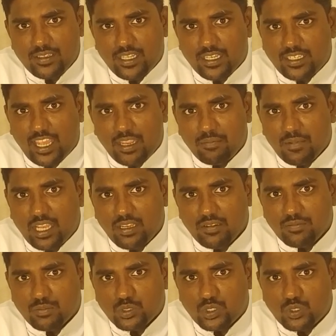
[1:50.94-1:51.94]
the time
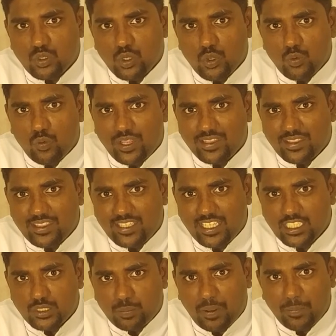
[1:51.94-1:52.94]
comes when
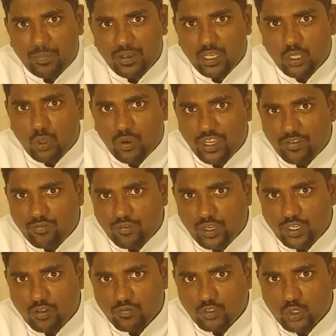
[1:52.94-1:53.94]
these people go in
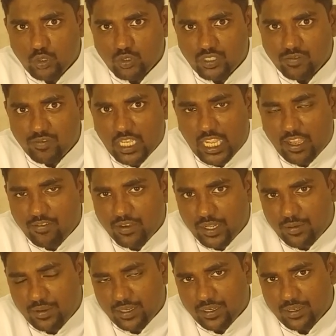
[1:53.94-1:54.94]
front of Joseph the
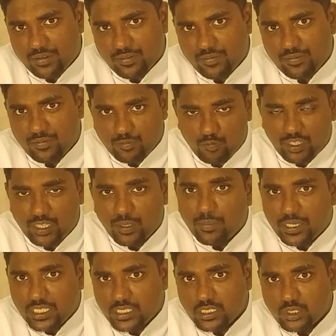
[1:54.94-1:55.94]
governor when the
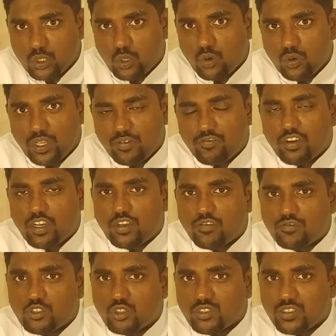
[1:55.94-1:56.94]
brothers go in front
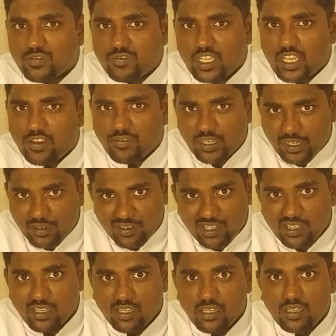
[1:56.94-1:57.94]
of Joseph the
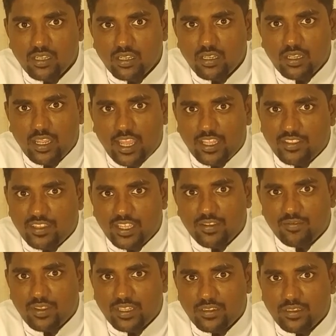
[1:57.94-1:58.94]
governor and they
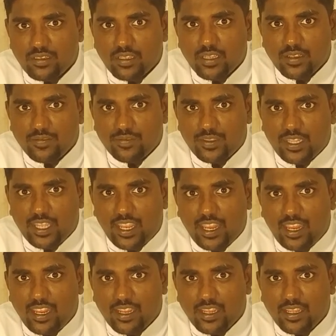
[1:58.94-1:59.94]
when they
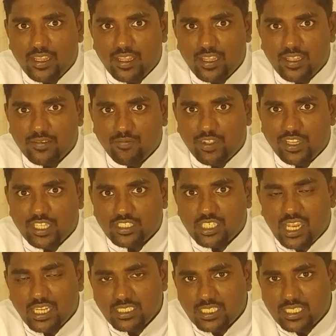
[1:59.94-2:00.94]
when the
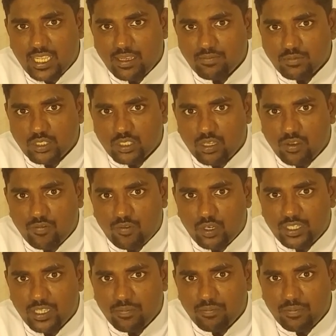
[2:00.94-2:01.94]
chance comes
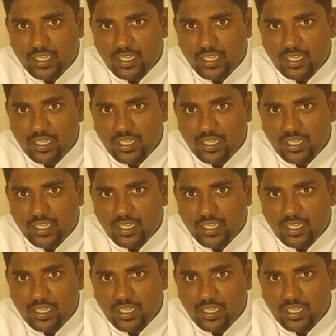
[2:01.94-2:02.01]
for them